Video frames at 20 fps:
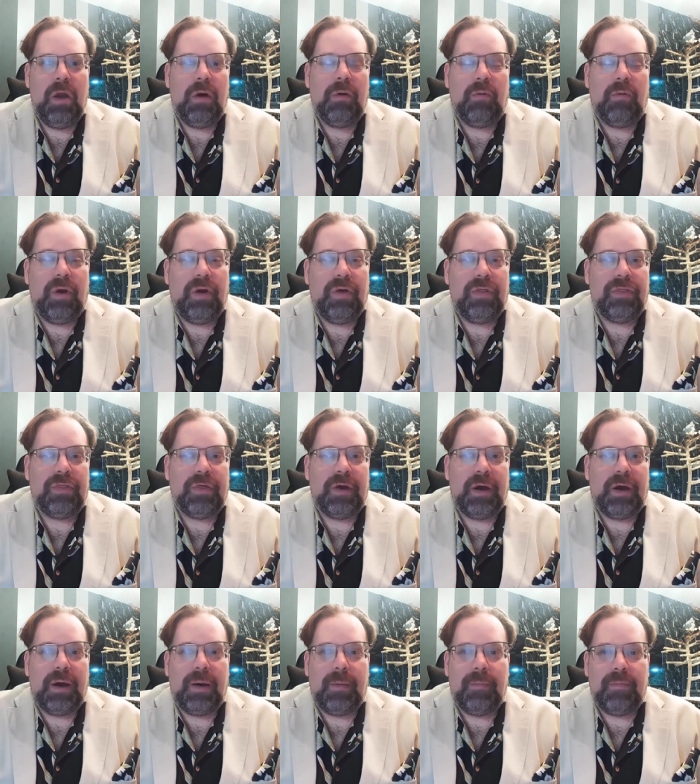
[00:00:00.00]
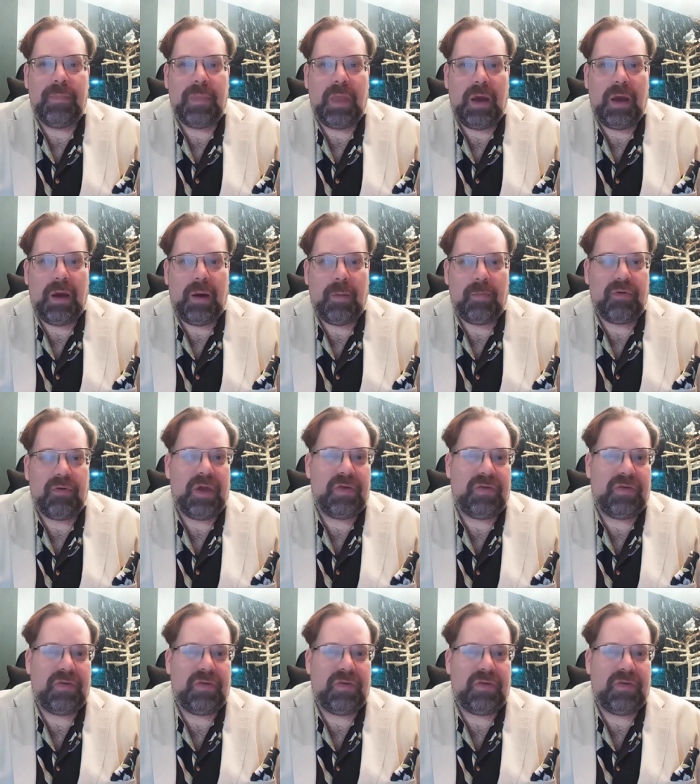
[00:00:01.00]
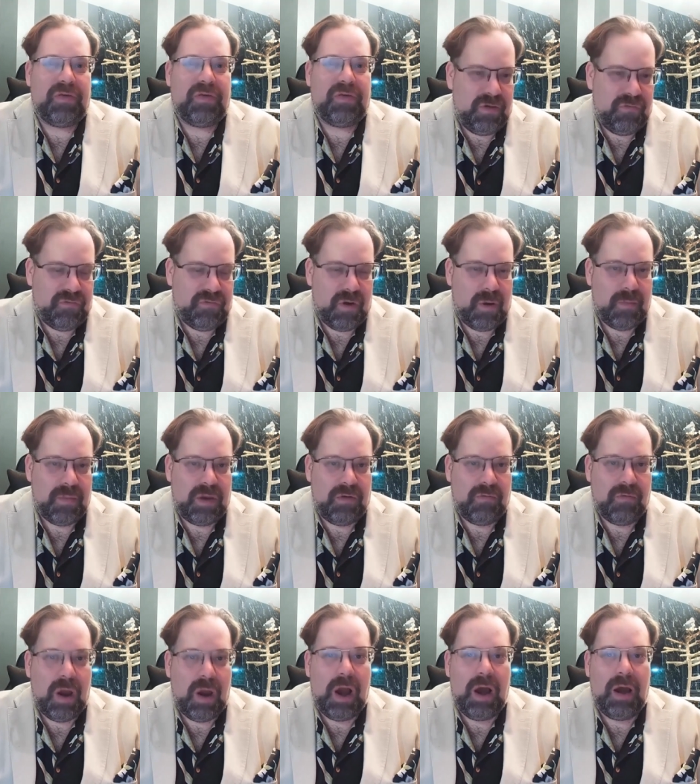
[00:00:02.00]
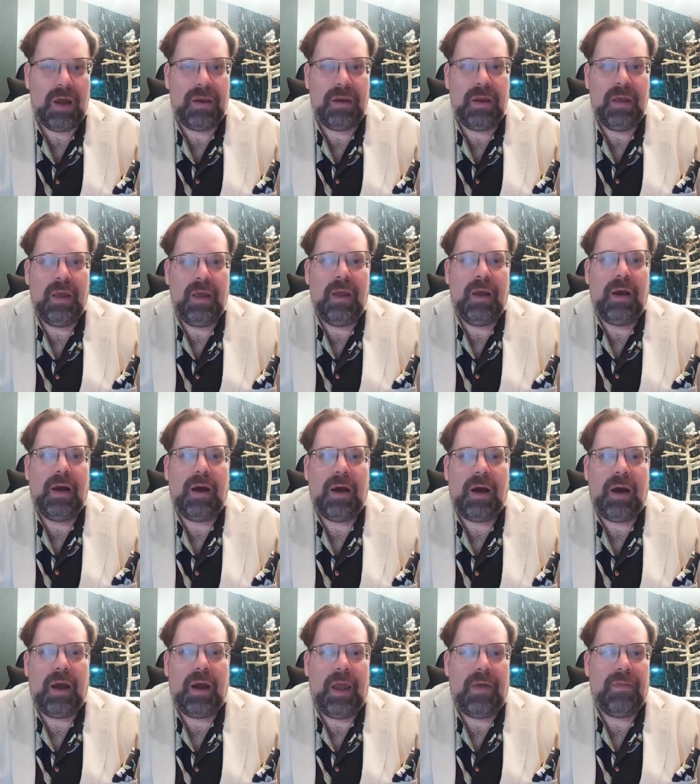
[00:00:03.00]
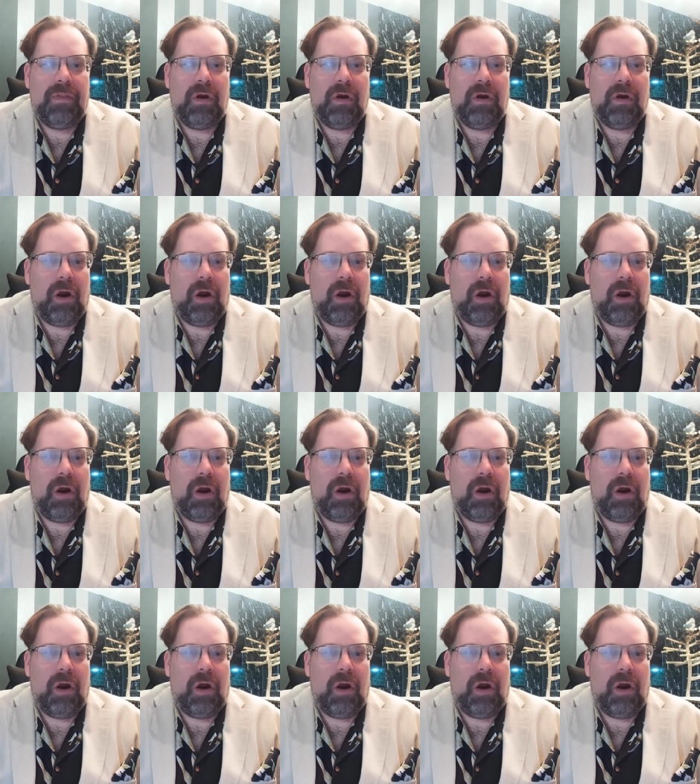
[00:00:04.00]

with um, uh, Press TV from Iran. Uh, and there